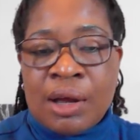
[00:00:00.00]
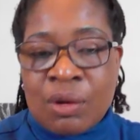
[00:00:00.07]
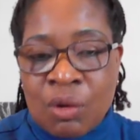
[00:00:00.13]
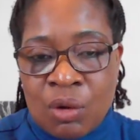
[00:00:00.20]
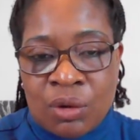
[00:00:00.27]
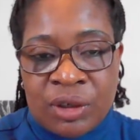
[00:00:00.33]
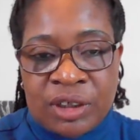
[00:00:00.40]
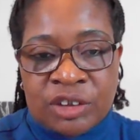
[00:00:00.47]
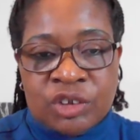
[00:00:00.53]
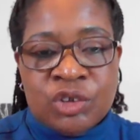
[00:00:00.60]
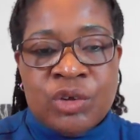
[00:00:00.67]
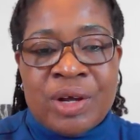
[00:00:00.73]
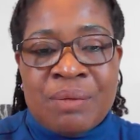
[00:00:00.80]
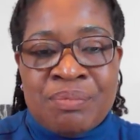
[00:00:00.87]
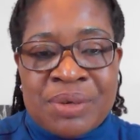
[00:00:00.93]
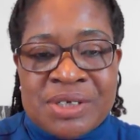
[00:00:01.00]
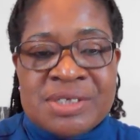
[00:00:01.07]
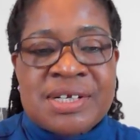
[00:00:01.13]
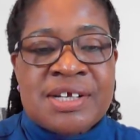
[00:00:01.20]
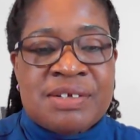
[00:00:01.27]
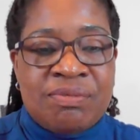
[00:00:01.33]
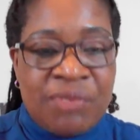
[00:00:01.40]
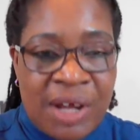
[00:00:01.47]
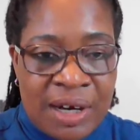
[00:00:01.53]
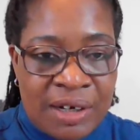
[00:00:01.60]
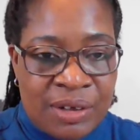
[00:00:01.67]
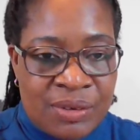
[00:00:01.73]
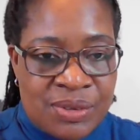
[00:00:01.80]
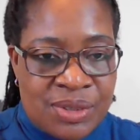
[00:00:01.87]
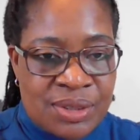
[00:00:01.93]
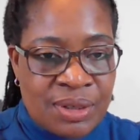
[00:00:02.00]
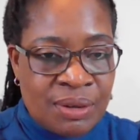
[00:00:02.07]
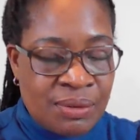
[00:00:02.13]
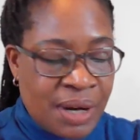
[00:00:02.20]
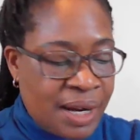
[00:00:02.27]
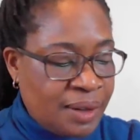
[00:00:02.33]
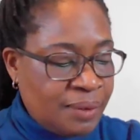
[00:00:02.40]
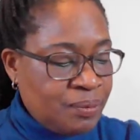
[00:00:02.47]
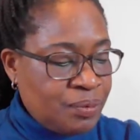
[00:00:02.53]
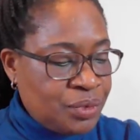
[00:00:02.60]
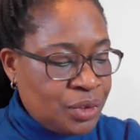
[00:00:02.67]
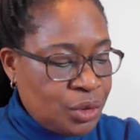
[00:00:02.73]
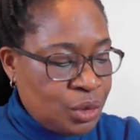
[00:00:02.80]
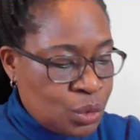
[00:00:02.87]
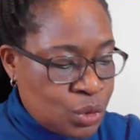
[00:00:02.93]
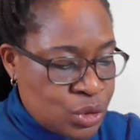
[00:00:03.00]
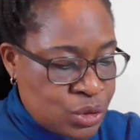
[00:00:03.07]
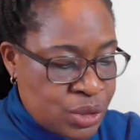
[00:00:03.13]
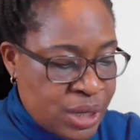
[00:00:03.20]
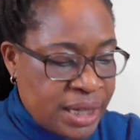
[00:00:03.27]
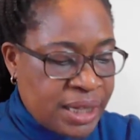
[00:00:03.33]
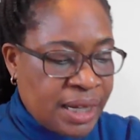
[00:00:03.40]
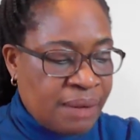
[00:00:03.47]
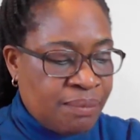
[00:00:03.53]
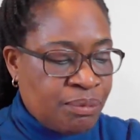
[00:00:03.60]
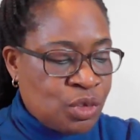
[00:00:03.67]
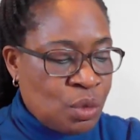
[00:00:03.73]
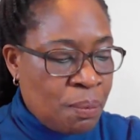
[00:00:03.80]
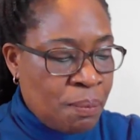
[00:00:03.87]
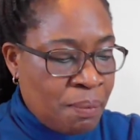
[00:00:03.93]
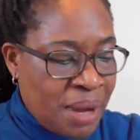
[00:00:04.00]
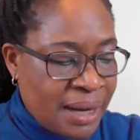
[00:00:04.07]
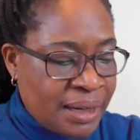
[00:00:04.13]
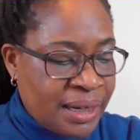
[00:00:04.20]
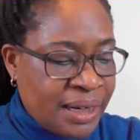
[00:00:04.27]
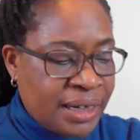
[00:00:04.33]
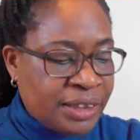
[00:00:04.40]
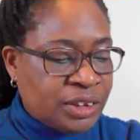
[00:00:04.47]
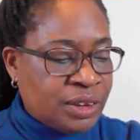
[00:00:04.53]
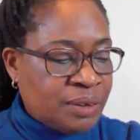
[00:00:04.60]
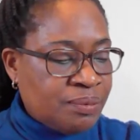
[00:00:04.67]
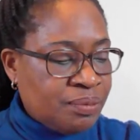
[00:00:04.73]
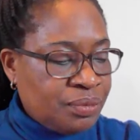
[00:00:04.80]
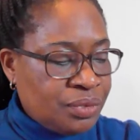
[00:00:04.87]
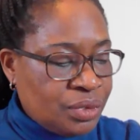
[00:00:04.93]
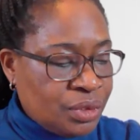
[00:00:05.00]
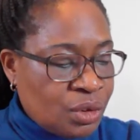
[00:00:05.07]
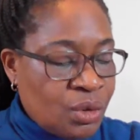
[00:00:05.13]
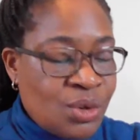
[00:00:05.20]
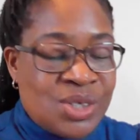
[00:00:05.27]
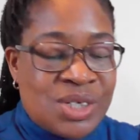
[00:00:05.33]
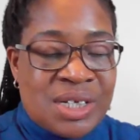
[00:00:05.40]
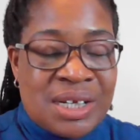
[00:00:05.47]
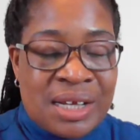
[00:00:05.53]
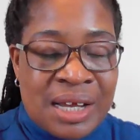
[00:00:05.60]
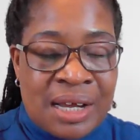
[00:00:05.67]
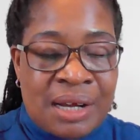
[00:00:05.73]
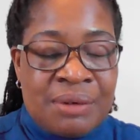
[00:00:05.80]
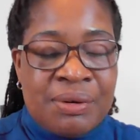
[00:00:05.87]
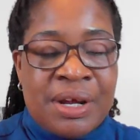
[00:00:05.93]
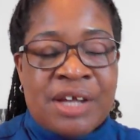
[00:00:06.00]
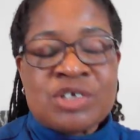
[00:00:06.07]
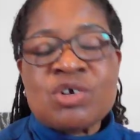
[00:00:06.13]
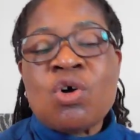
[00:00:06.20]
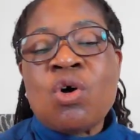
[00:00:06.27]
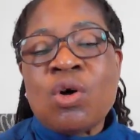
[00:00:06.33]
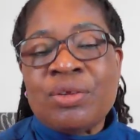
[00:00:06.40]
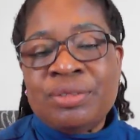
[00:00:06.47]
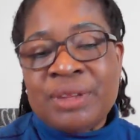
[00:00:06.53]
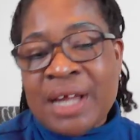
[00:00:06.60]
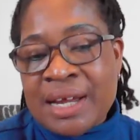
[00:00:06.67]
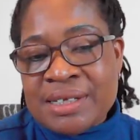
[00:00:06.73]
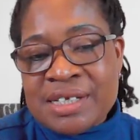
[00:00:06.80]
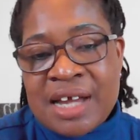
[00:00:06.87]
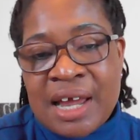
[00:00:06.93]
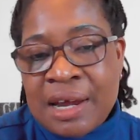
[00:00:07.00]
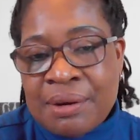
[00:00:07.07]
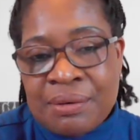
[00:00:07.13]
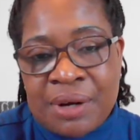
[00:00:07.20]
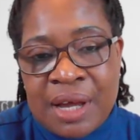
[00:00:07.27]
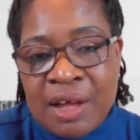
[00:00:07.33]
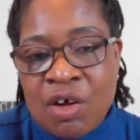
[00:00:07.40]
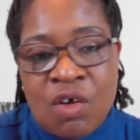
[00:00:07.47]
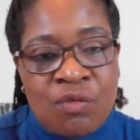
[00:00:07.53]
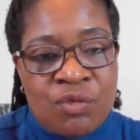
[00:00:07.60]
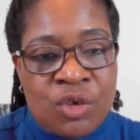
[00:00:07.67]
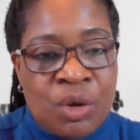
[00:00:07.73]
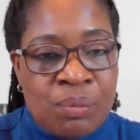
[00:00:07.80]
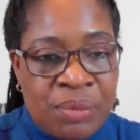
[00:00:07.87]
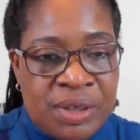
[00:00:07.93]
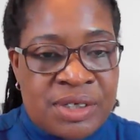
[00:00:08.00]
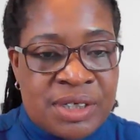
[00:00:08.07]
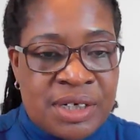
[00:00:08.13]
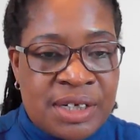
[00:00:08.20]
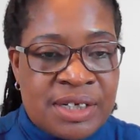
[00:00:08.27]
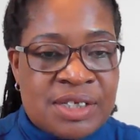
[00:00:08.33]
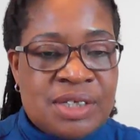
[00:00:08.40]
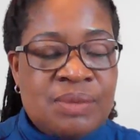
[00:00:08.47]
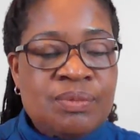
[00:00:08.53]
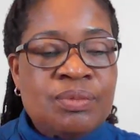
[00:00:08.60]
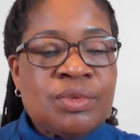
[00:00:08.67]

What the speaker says: according to your business values, all right? You train him to manage those areas or that area of your business